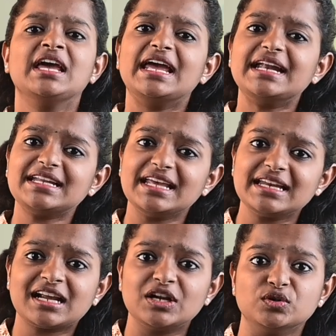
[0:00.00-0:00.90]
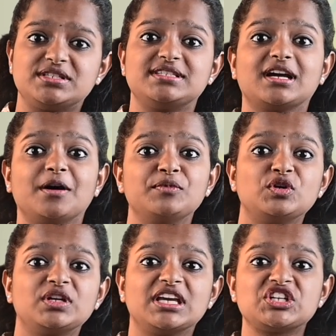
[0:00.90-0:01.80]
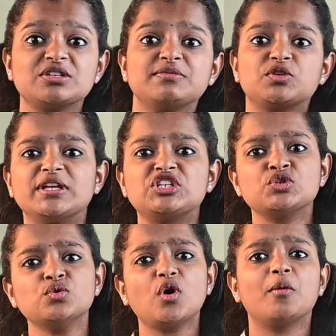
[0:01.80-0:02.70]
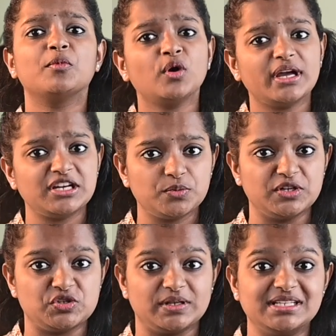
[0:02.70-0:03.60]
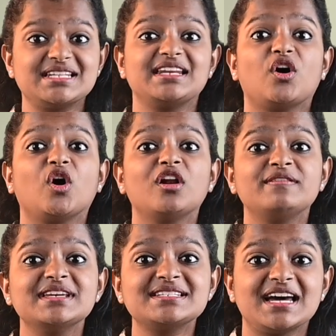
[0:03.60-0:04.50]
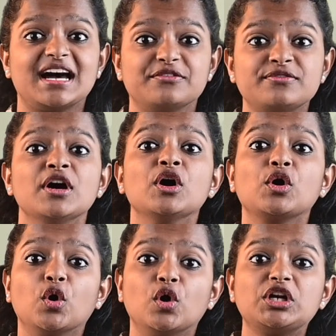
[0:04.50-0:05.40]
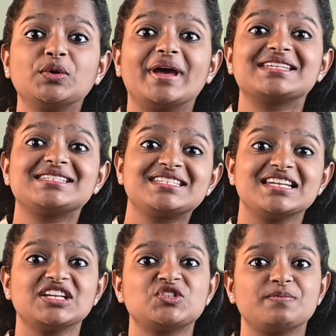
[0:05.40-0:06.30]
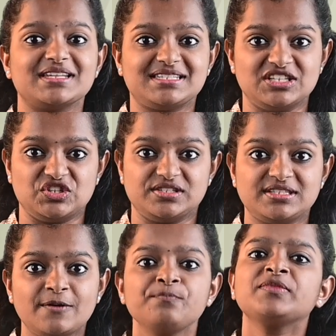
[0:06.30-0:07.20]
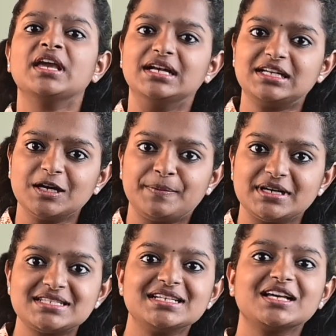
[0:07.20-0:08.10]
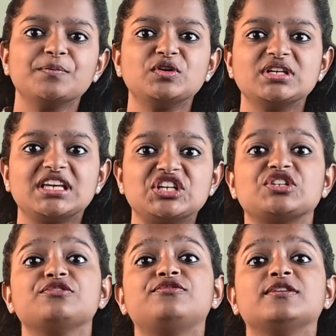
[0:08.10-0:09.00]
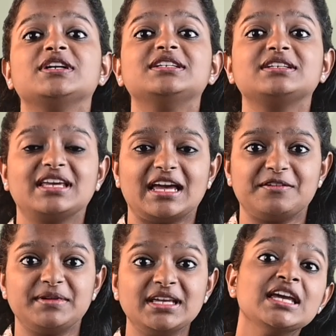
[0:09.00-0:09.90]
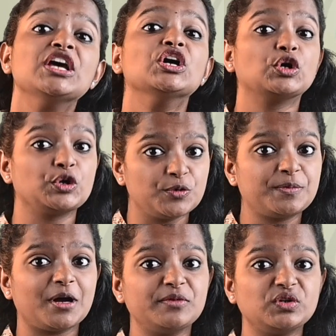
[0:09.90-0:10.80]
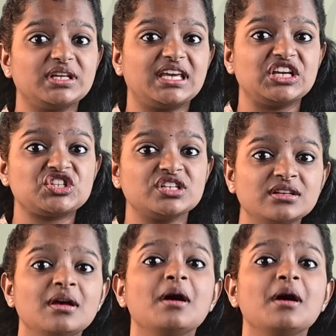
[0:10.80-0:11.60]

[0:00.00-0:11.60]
It includes the communication between two or more individuals and always have goal to exchange messages. Interpersonal communication further can be group communication,